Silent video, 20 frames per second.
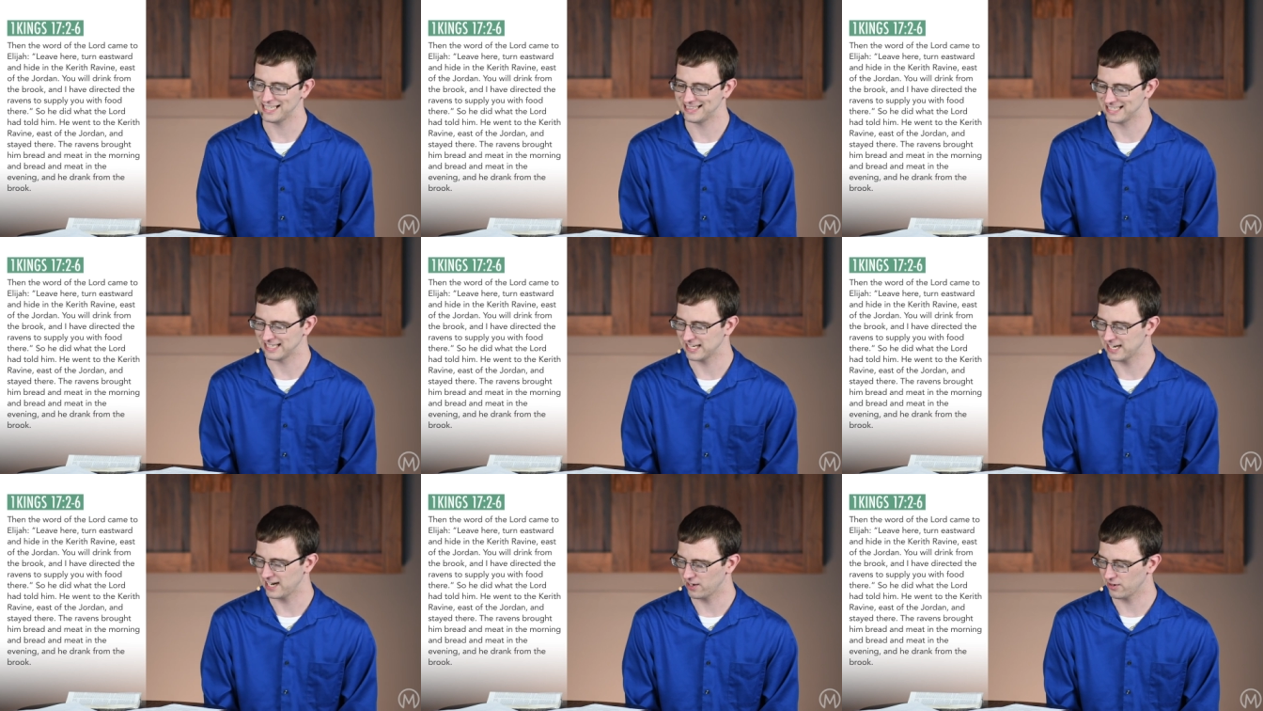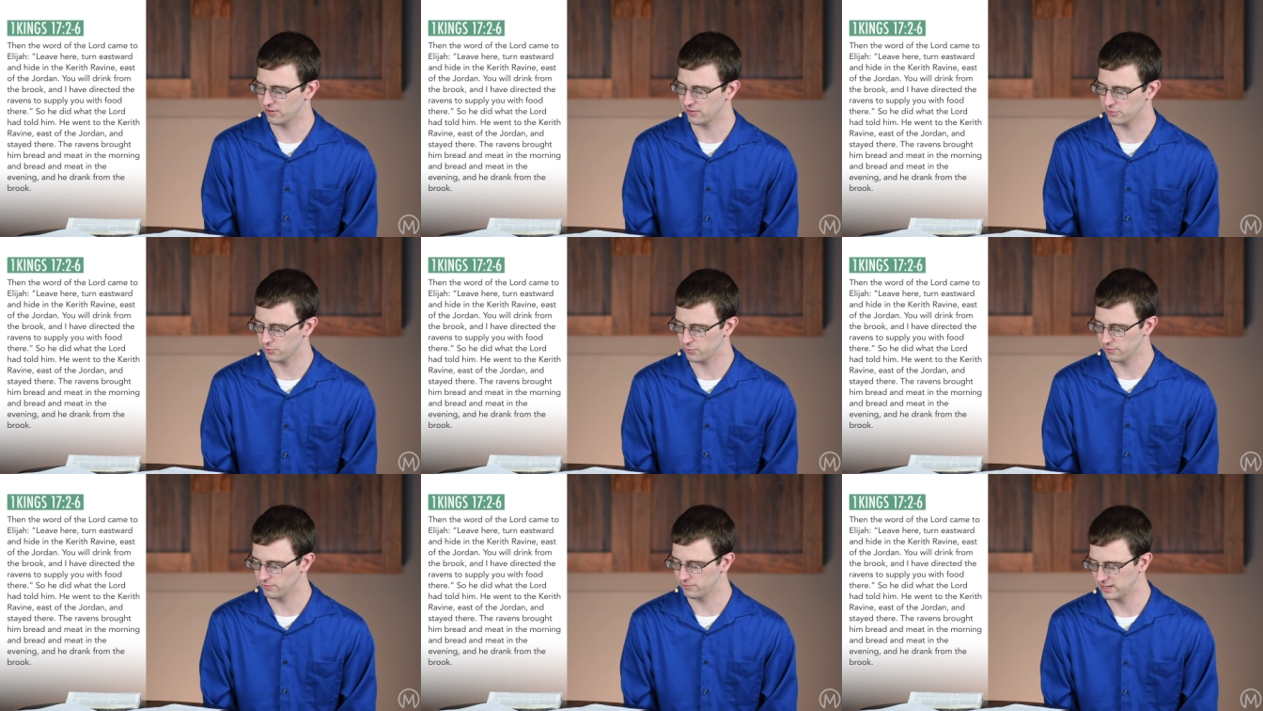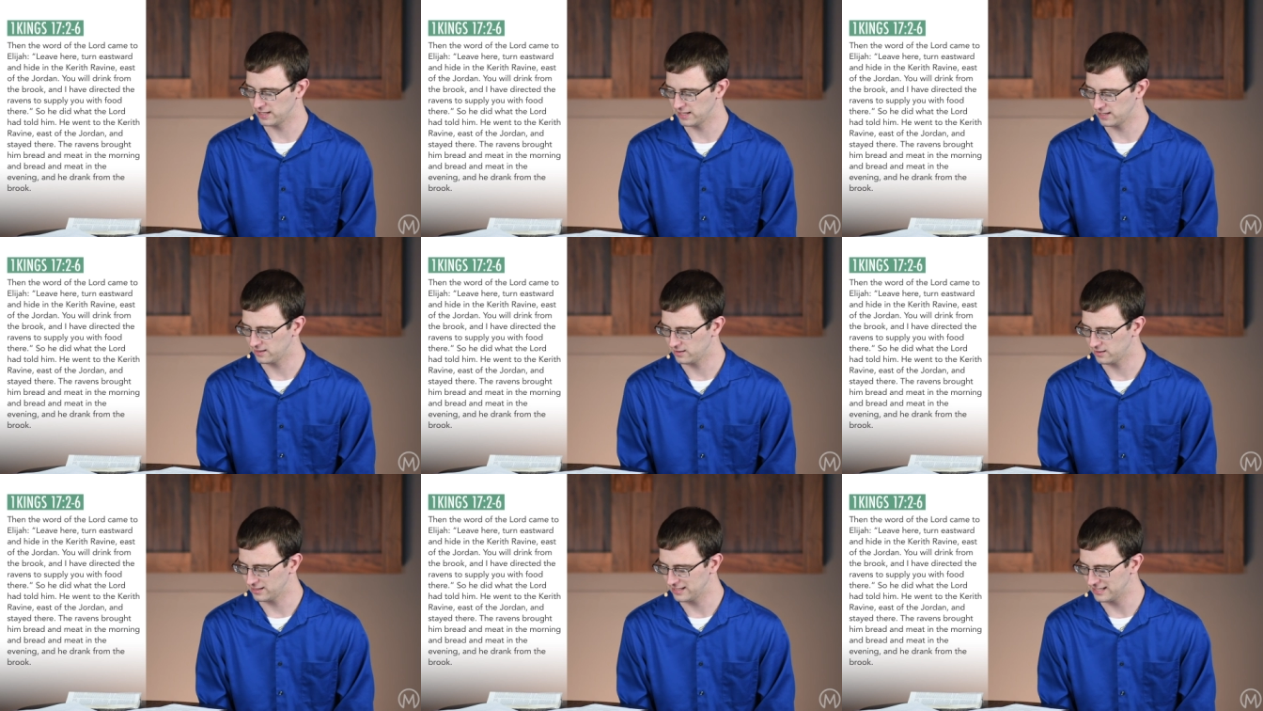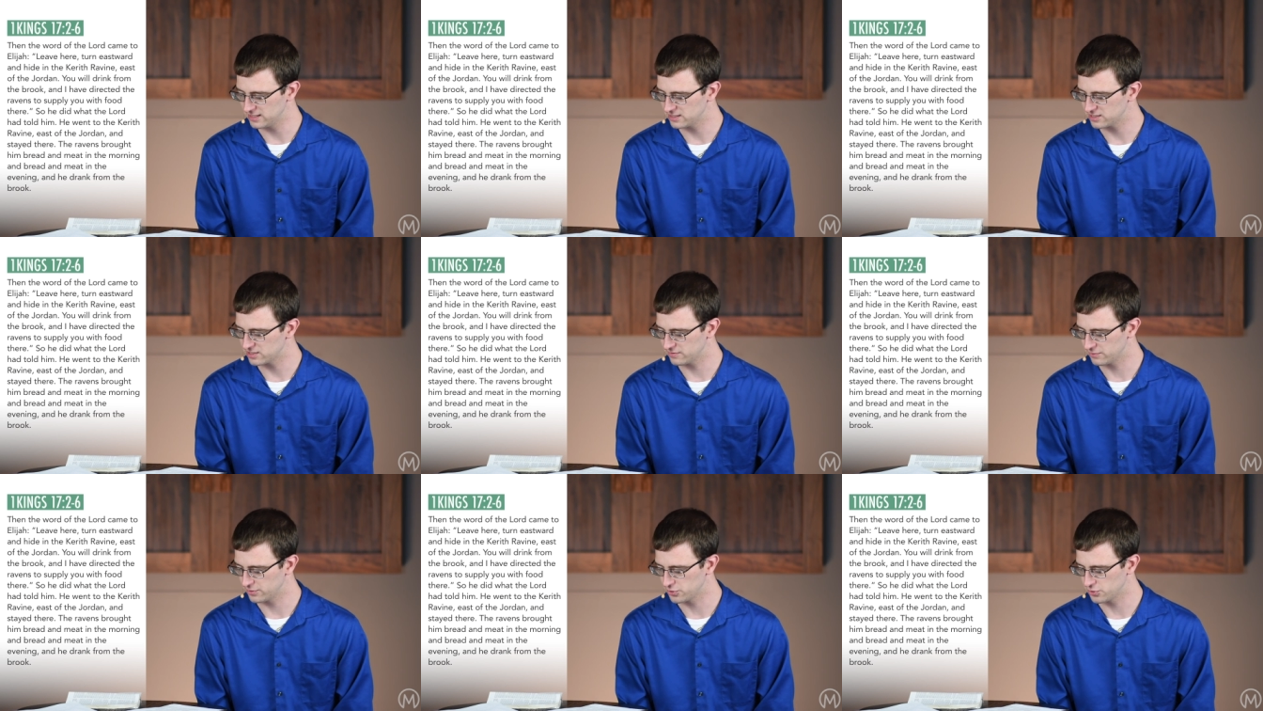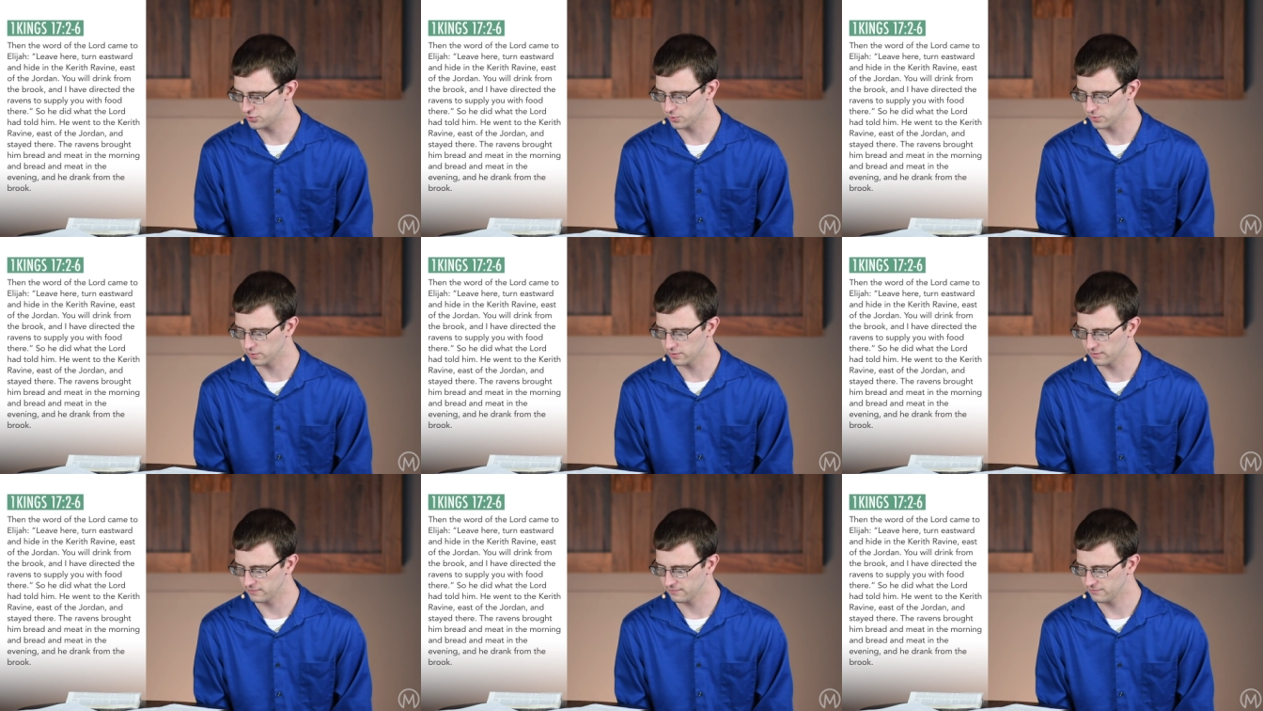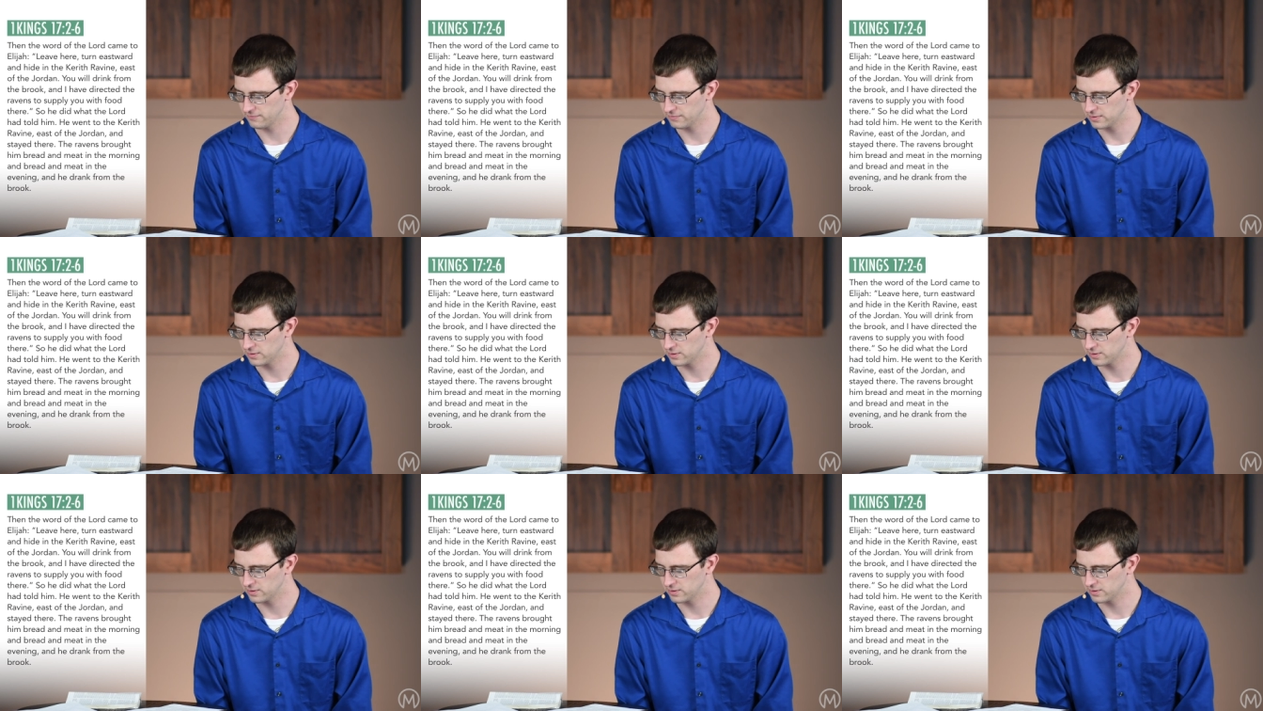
in the Kerith ravine, east of the Jordan.